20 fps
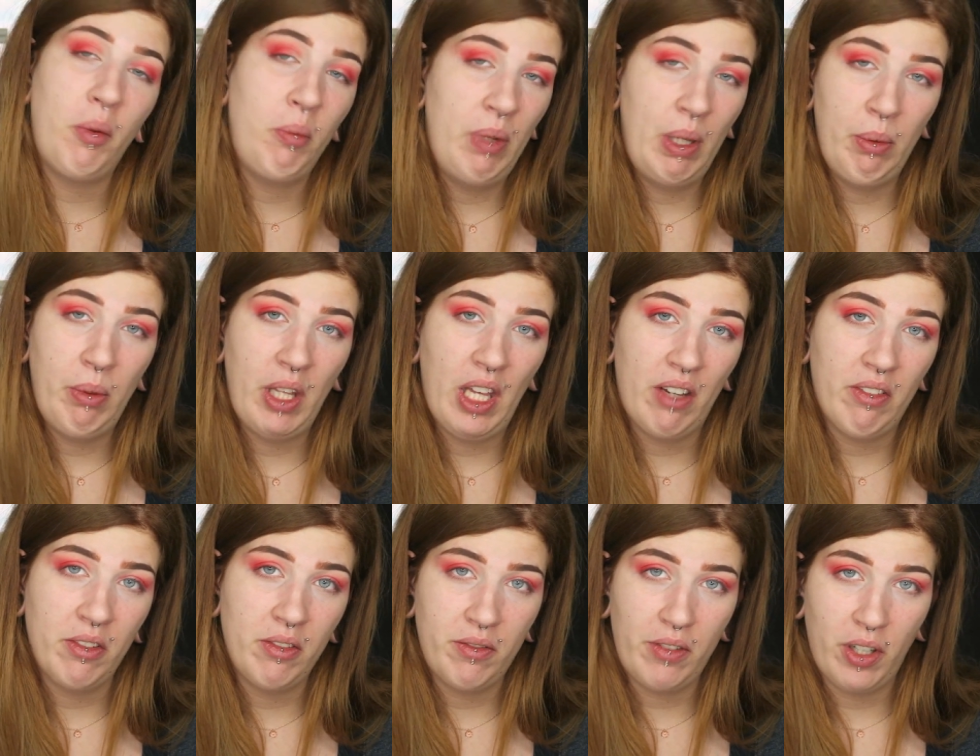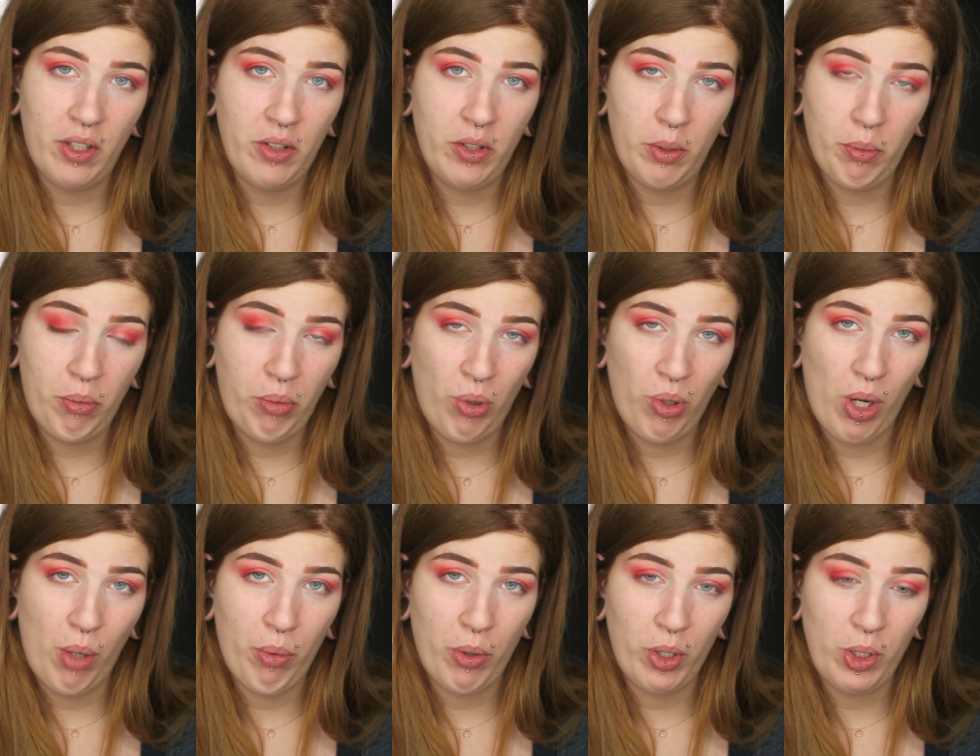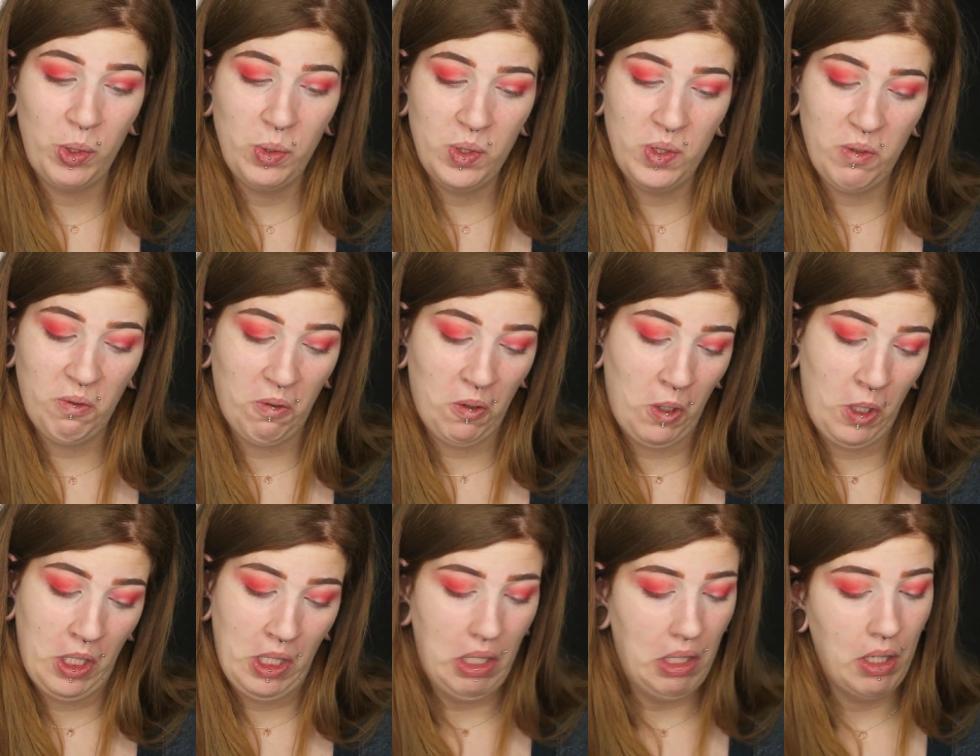Maybe I haven't found the proper use
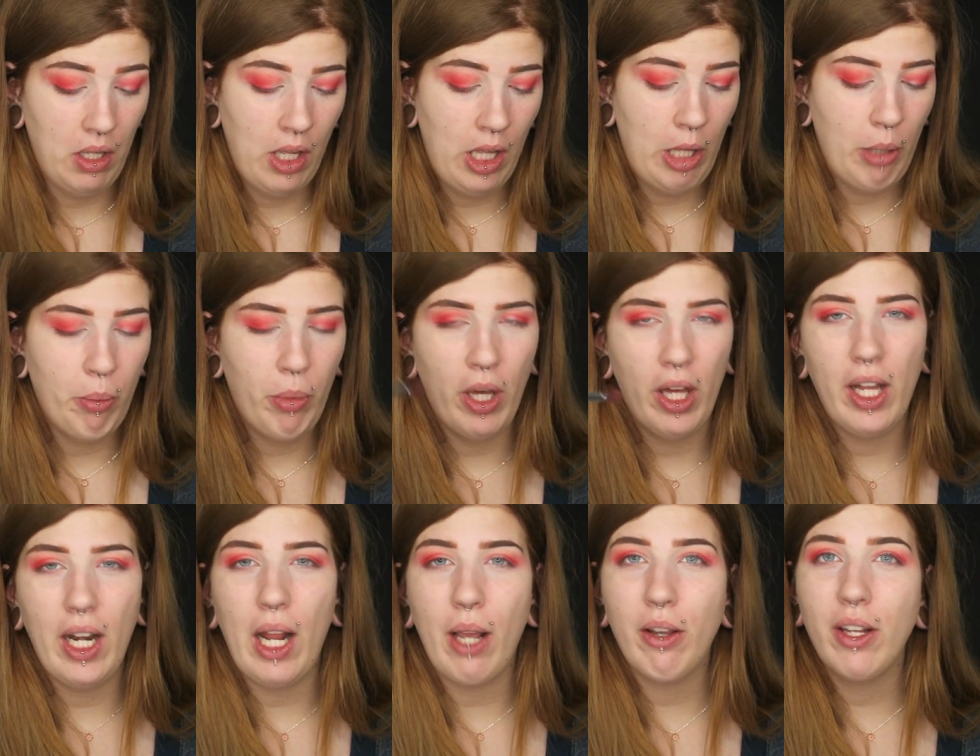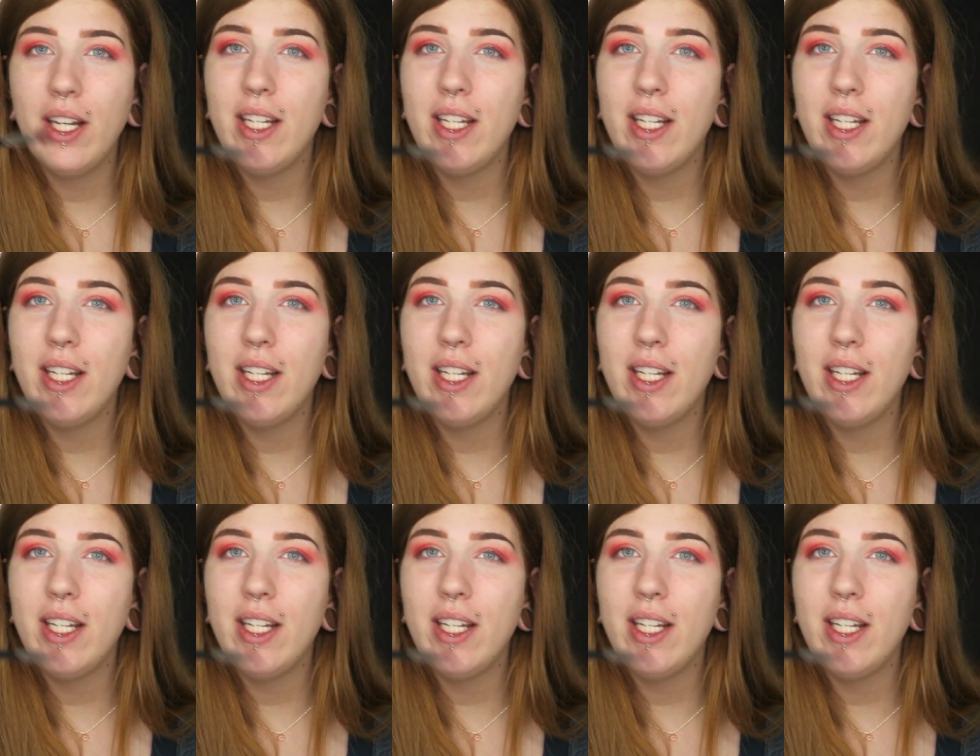for it. But I'm